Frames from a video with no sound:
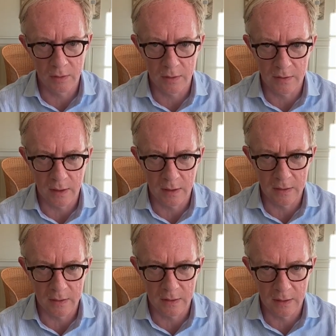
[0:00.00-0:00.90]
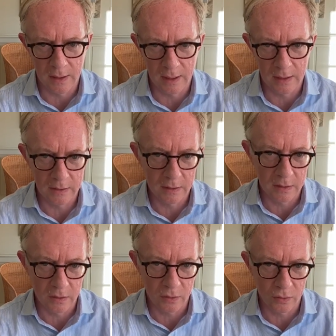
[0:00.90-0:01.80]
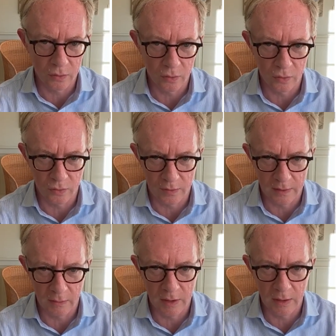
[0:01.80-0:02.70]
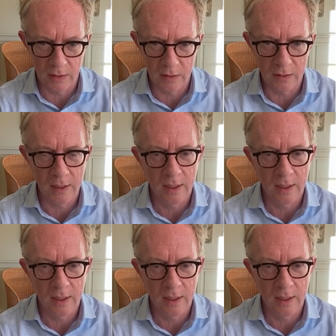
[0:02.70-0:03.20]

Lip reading: It's AST and ALT, so the 2 transaminases,